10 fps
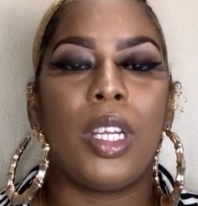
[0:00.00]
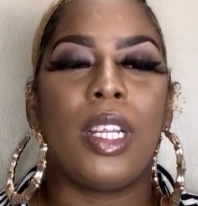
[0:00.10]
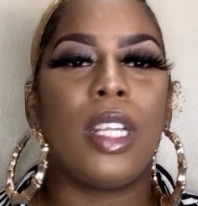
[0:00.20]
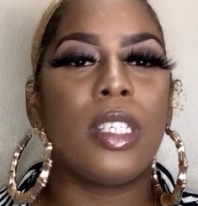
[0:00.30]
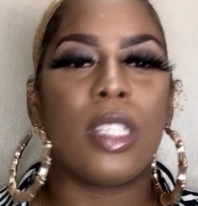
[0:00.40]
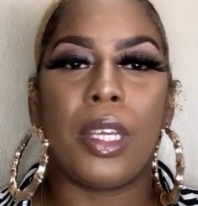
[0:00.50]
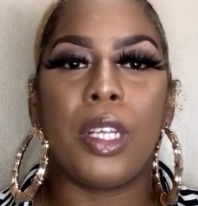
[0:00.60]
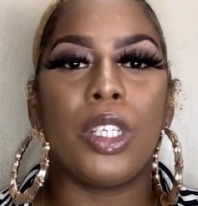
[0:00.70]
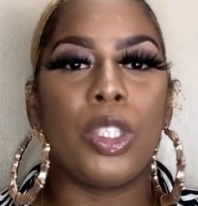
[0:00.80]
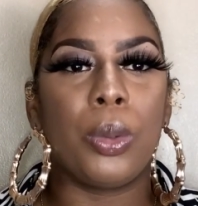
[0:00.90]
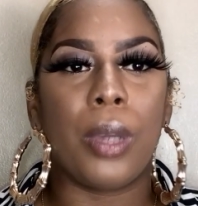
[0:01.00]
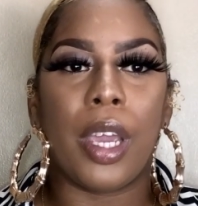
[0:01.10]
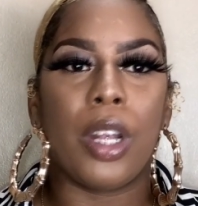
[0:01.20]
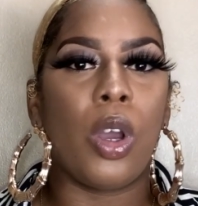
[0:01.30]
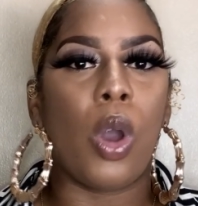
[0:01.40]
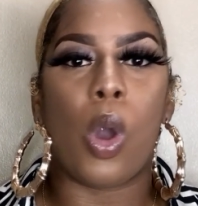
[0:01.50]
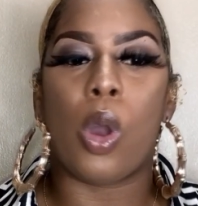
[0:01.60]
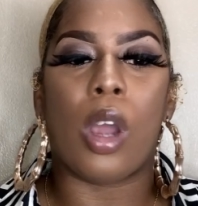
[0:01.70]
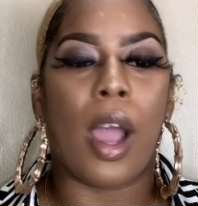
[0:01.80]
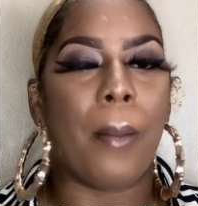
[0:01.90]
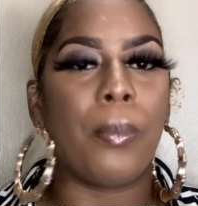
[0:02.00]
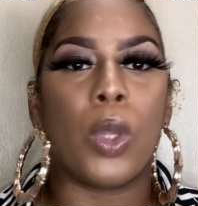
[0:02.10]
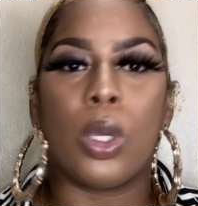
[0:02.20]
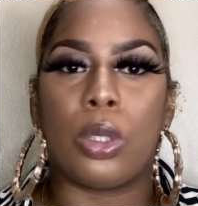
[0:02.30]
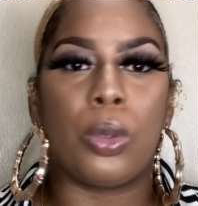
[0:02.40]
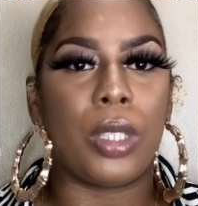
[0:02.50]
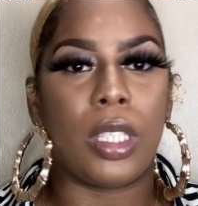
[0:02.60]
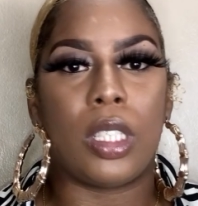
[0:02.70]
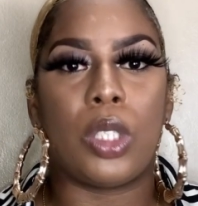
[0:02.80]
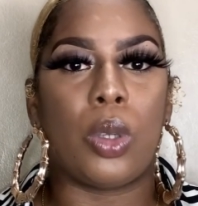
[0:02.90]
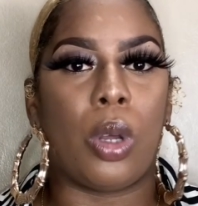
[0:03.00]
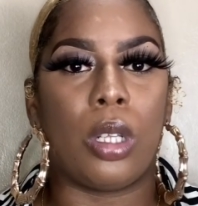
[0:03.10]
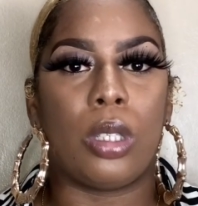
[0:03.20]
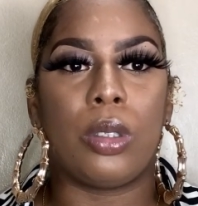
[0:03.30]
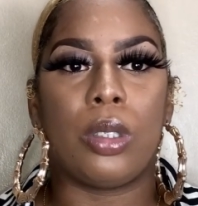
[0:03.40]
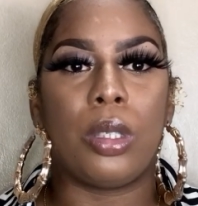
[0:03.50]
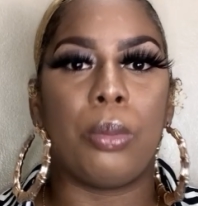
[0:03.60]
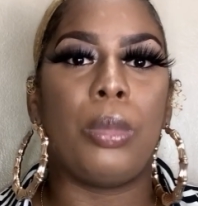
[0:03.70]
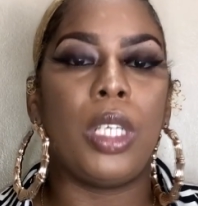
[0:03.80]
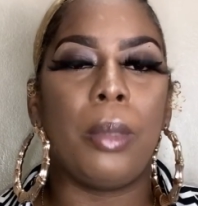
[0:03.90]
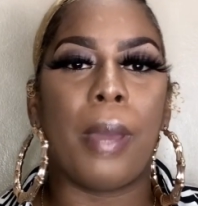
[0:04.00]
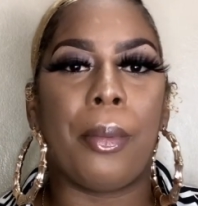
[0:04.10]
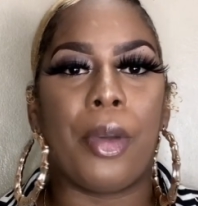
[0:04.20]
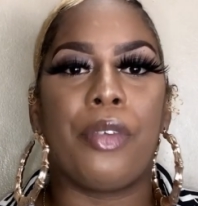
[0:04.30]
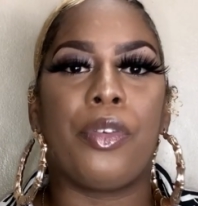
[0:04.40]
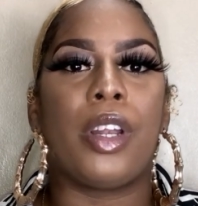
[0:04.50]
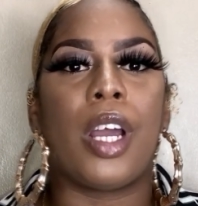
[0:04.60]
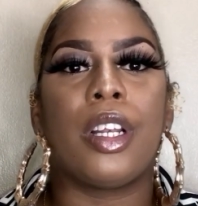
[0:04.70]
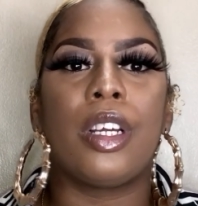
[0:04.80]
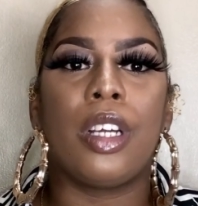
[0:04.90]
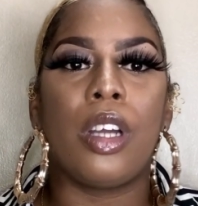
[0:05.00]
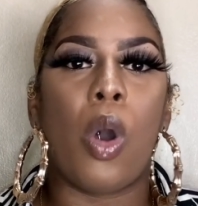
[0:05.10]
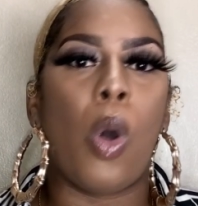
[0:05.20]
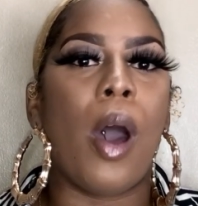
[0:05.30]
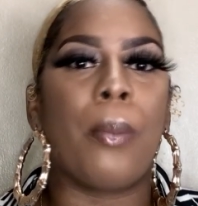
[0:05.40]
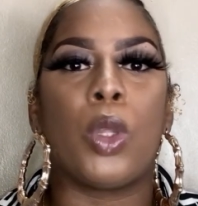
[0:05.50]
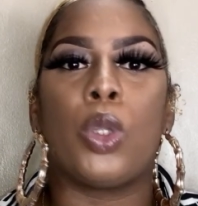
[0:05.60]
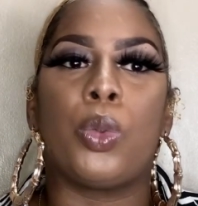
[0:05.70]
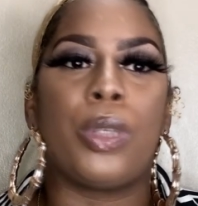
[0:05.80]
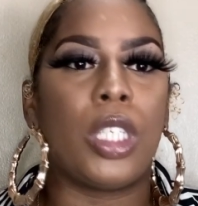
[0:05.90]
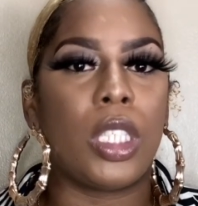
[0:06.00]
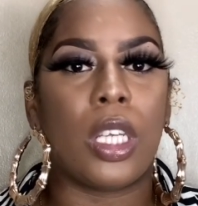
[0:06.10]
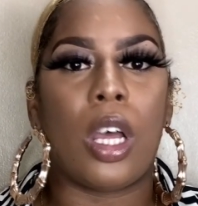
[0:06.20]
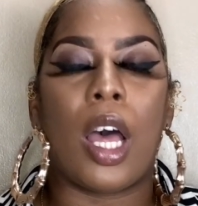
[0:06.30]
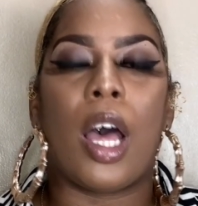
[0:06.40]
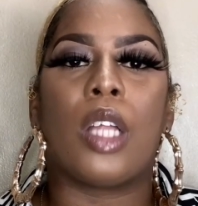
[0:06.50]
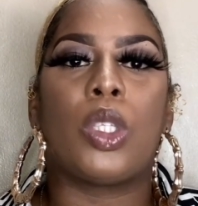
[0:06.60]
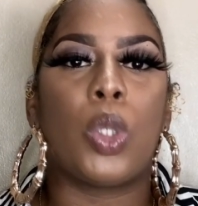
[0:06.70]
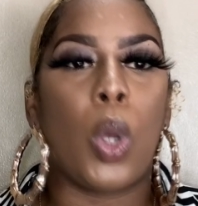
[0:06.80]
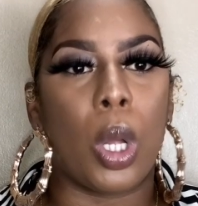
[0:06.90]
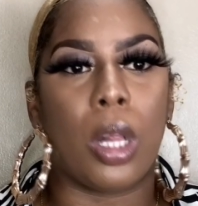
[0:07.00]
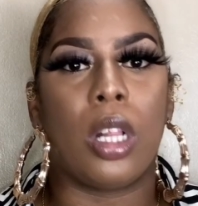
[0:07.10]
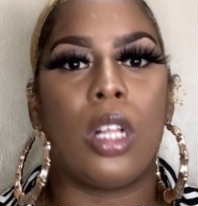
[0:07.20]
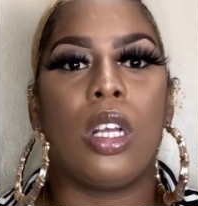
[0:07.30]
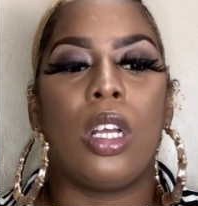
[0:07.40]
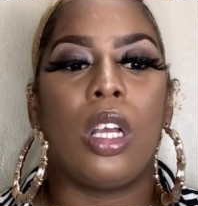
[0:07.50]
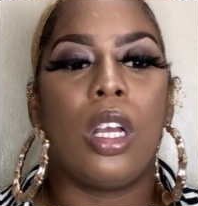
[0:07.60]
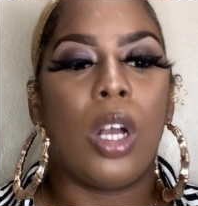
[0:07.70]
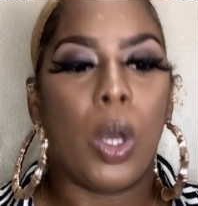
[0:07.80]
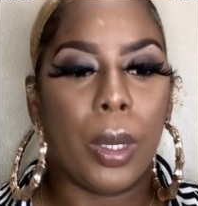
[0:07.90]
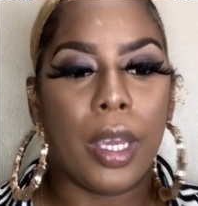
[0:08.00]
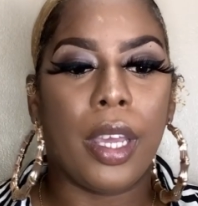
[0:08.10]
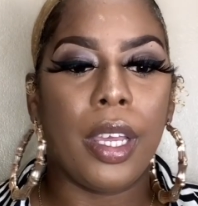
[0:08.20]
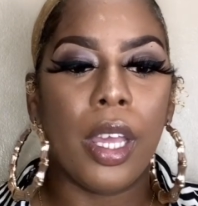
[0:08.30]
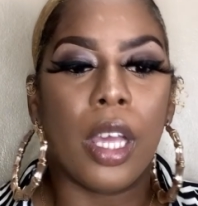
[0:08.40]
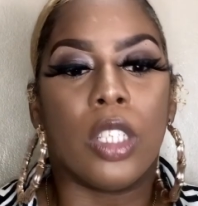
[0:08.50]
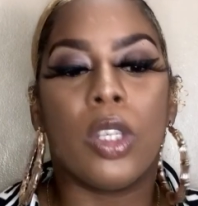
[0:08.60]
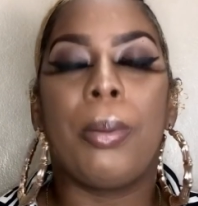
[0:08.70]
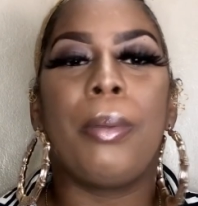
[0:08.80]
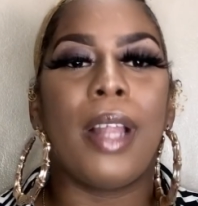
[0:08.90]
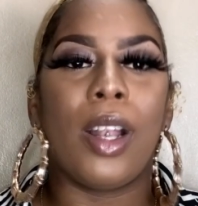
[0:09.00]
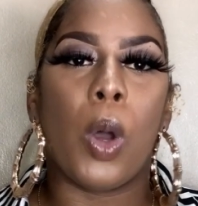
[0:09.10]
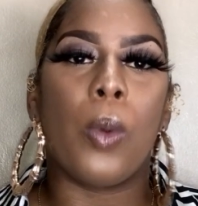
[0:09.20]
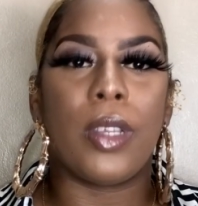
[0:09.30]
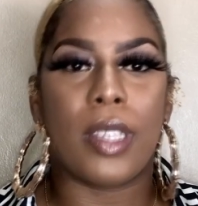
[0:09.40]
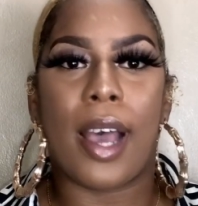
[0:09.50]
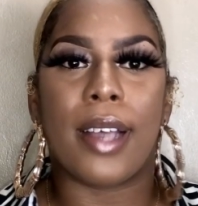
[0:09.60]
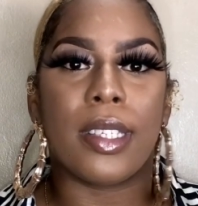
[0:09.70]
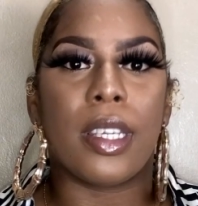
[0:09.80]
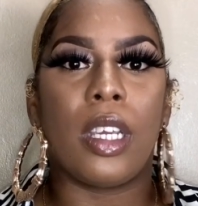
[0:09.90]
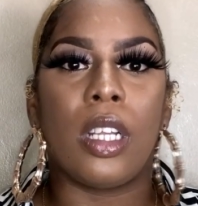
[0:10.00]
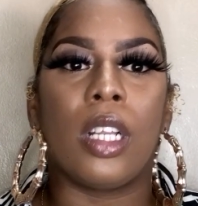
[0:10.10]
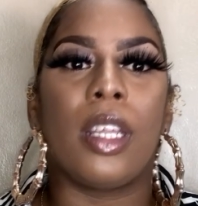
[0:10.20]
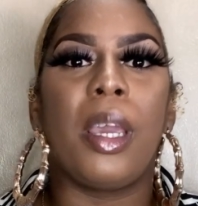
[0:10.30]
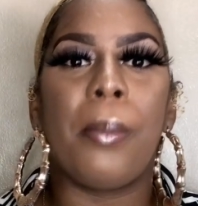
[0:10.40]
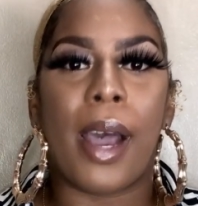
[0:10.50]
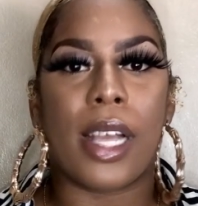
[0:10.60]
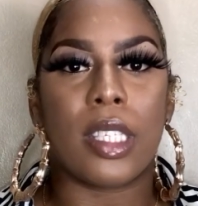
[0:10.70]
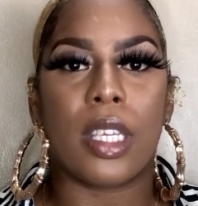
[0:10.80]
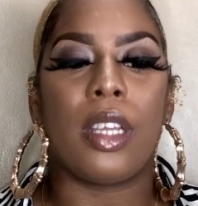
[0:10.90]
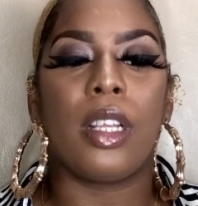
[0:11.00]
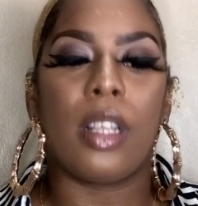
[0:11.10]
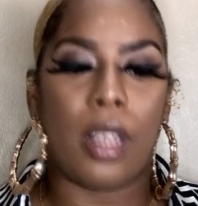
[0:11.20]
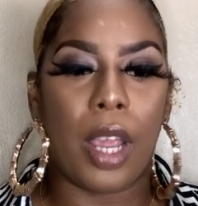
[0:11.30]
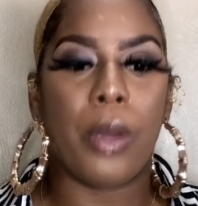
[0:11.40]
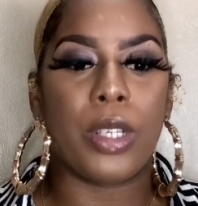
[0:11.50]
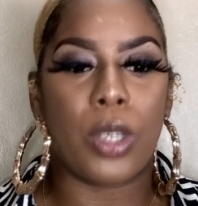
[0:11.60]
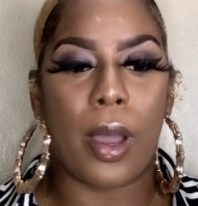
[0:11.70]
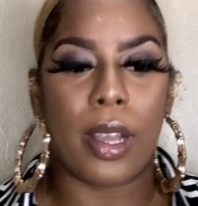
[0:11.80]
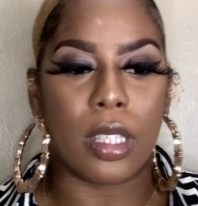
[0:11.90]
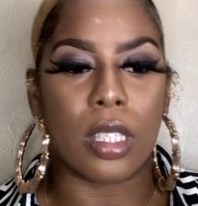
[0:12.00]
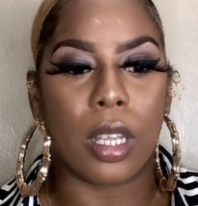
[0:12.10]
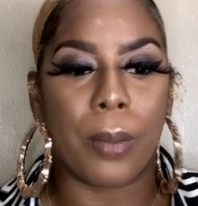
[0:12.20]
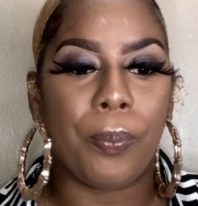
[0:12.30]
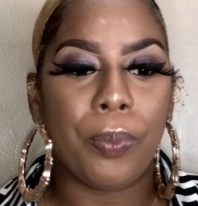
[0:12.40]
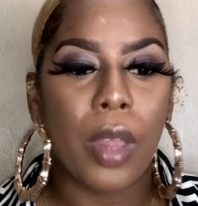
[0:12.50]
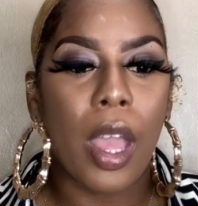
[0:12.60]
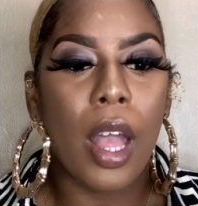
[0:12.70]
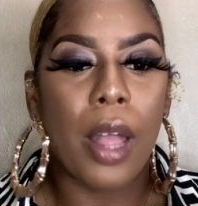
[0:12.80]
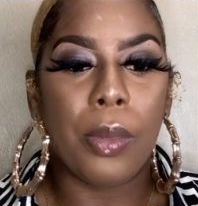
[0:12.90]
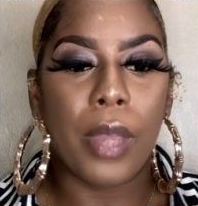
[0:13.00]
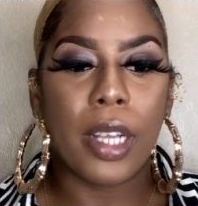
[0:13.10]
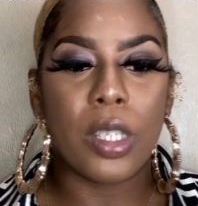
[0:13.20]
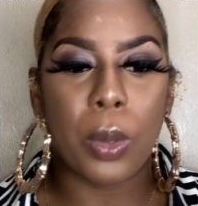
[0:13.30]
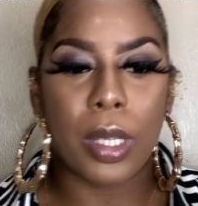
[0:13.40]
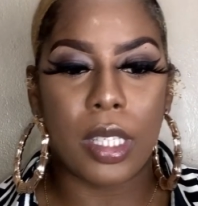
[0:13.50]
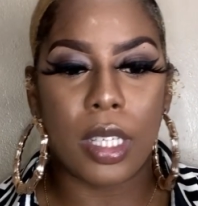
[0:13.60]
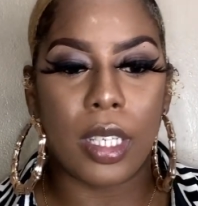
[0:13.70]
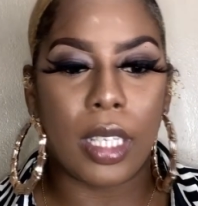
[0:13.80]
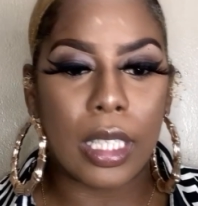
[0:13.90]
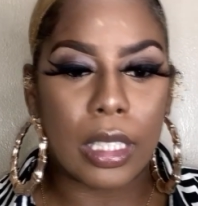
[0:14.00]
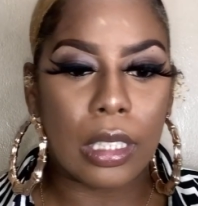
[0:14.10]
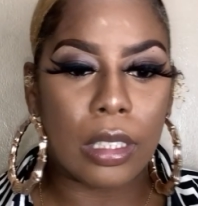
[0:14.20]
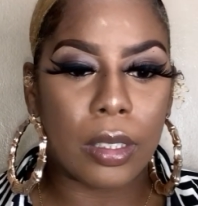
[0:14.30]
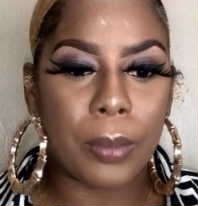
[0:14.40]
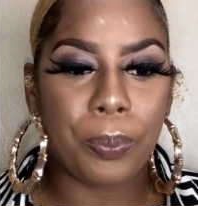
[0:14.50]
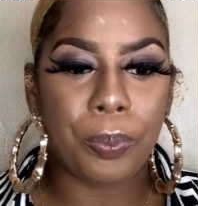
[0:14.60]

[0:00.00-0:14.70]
It's either together or I'm not doing it at all. Me, my boyfriend, and her, or I'm not doing it at all. Okay? So people are always asking and keep asking, here is your answer. Next question is,